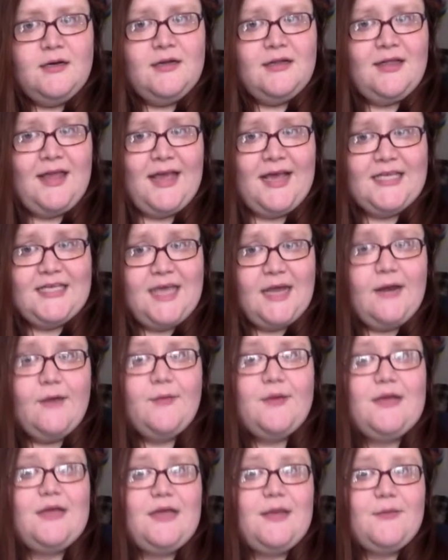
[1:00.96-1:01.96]
like I said, I
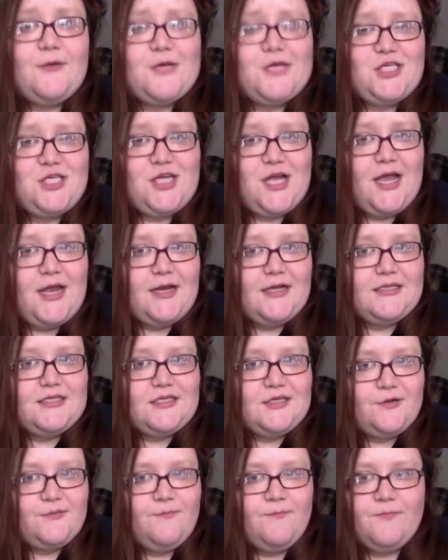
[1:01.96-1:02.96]
really appreciate it.
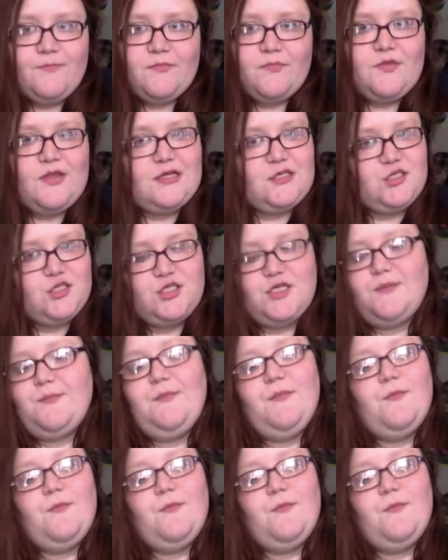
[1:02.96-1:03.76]
So let's jump